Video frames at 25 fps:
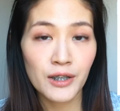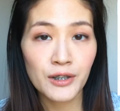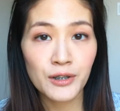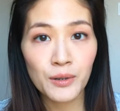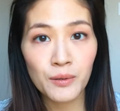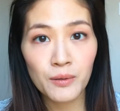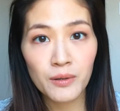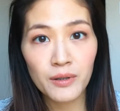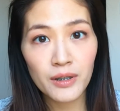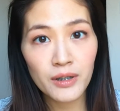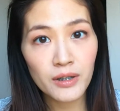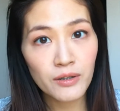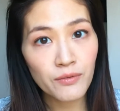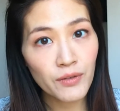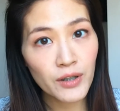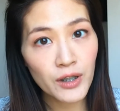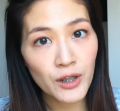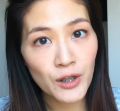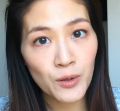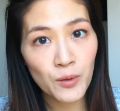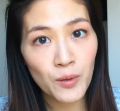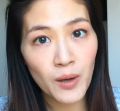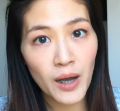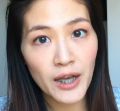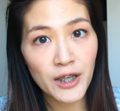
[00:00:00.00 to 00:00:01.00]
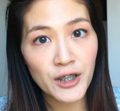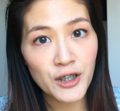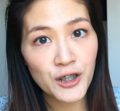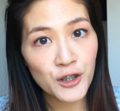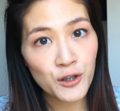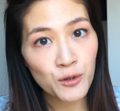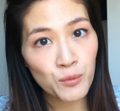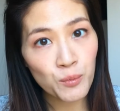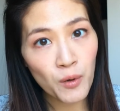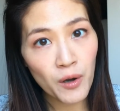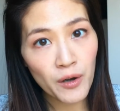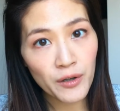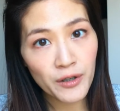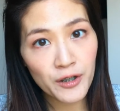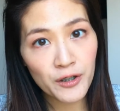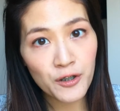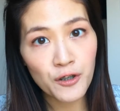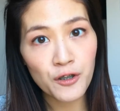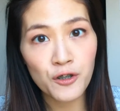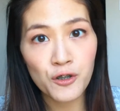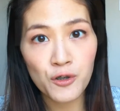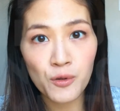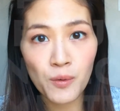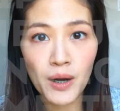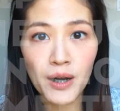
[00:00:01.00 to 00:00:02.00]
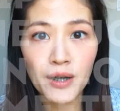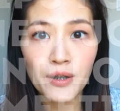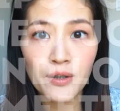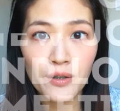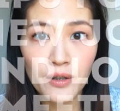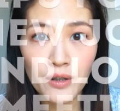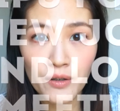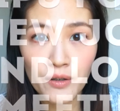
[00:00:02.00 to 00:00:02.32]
So in this video, I just wanted to try to